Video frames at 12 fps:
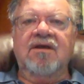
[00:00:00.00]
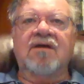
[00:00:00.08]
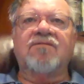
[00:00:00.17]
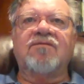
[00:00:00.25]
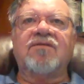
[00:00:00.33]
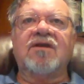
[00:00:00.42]

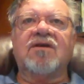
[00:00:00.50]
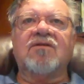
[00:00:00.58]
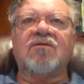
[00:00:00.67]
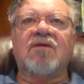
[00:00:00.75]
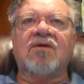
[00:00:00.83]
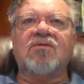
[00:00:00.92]
of
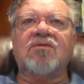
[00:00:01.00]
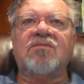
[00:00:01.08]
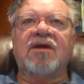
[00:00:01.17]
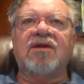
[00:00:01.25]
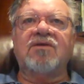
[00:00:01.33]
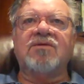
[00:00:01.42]
Nicaragua
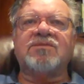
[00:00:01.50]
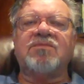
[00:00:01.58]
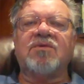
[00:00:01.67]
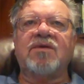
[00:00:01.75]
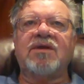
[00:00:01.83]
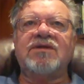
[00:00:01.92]
by U.S.
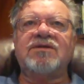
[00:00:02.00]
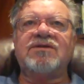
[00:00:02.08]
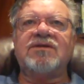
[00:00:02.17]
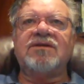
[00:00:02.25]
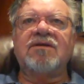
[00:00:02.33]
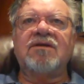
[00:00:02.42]

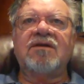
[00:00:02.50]
Marines.